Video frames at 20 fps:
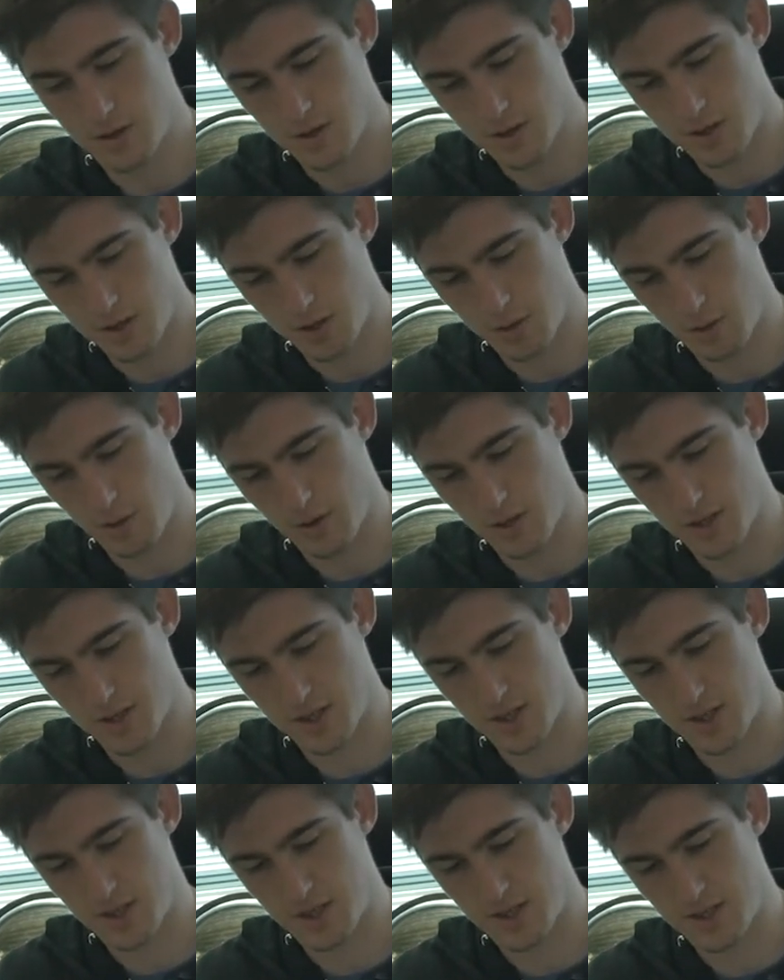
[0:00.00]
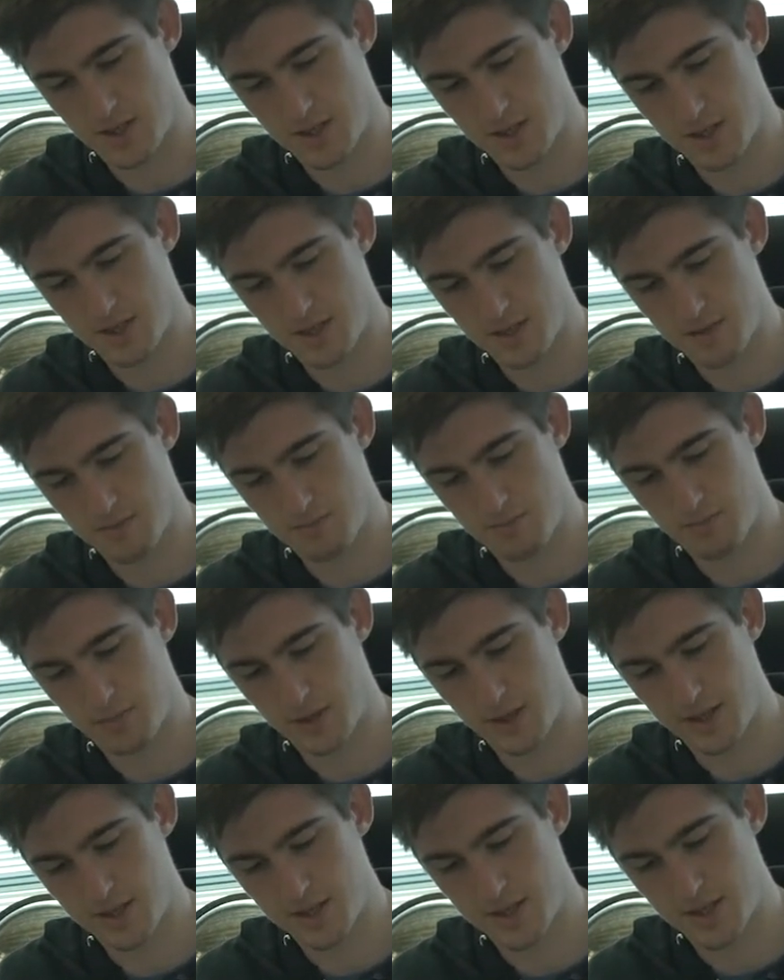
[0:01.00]
so we're just going to
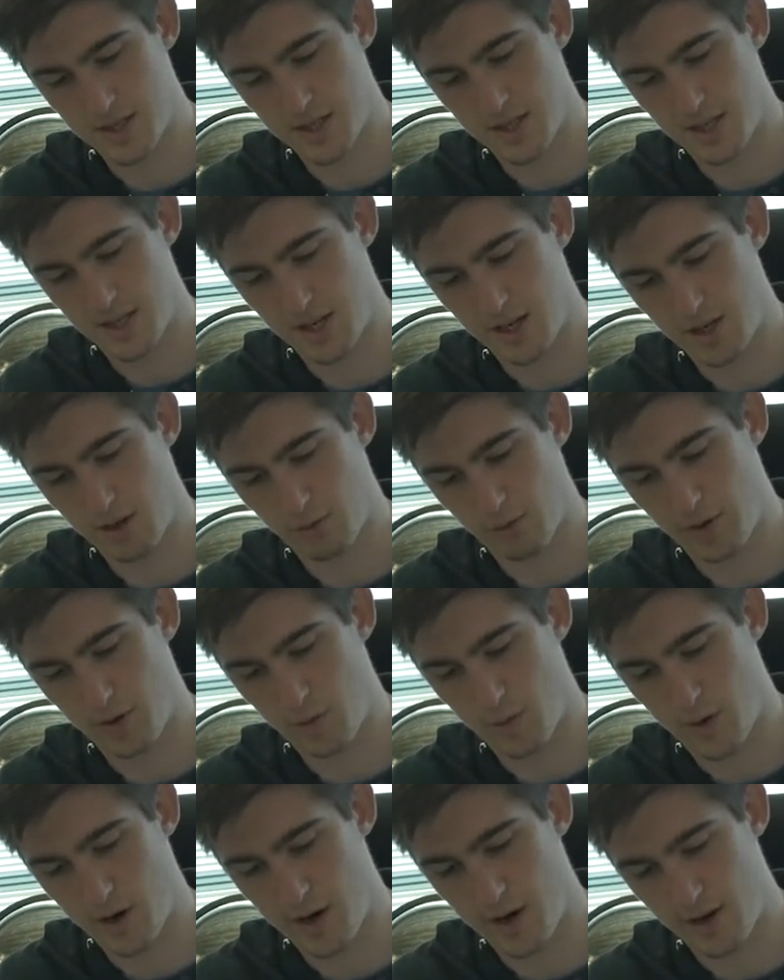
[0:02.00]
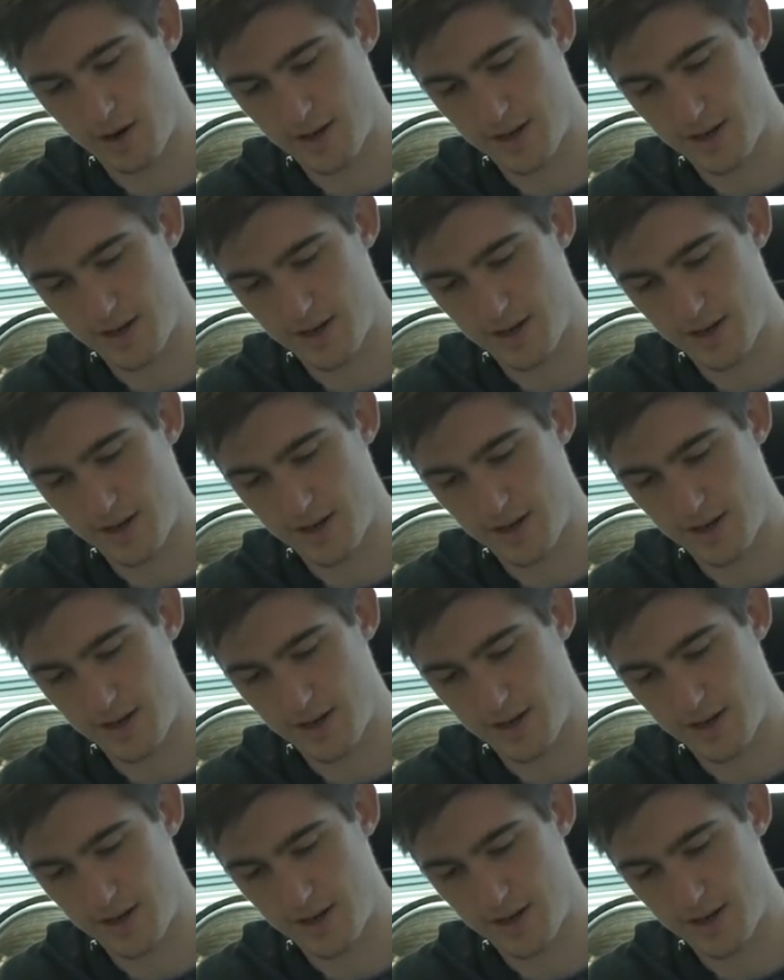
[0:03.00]
place the green wire